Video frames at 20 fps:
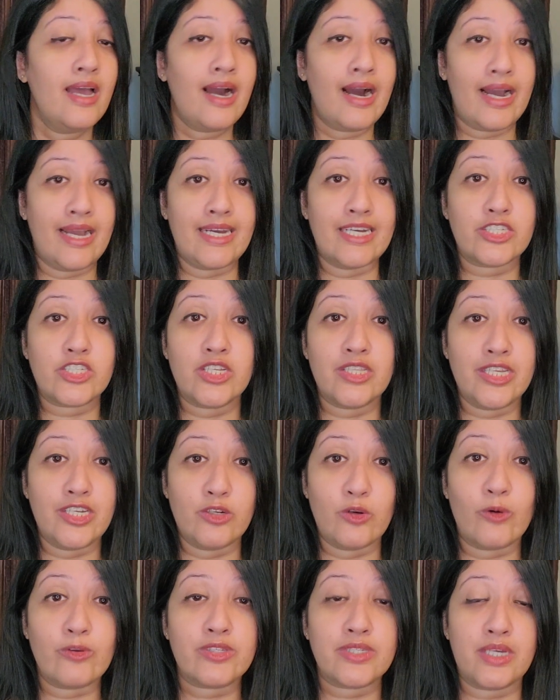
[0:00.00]
I actually
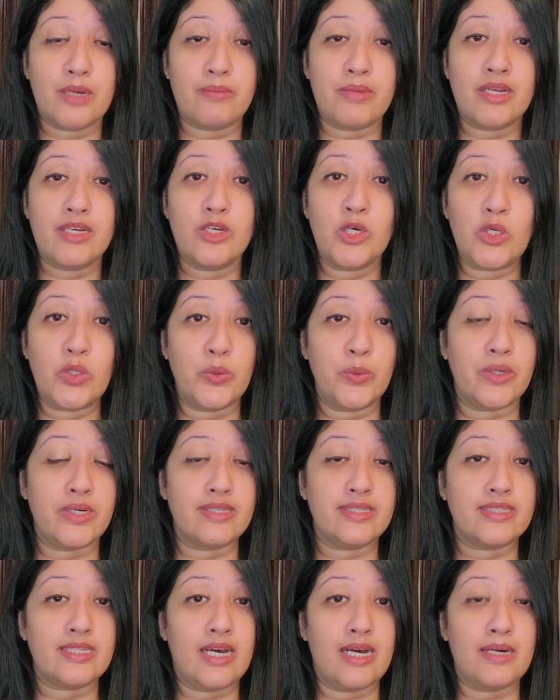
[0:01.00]
know someone who
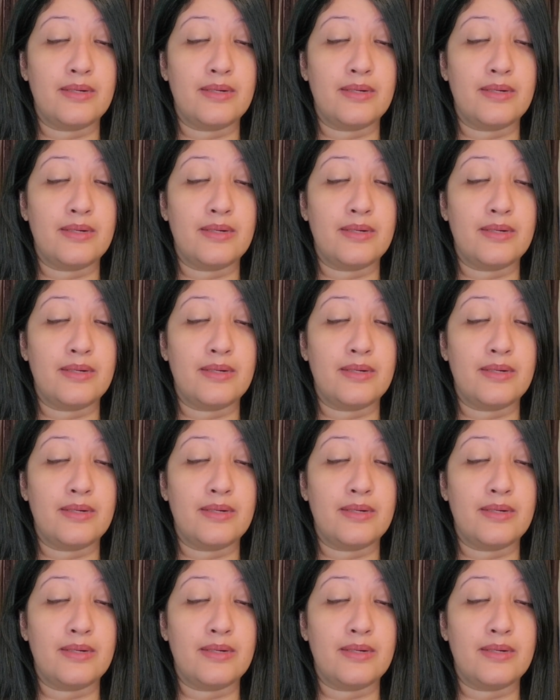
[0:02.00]
was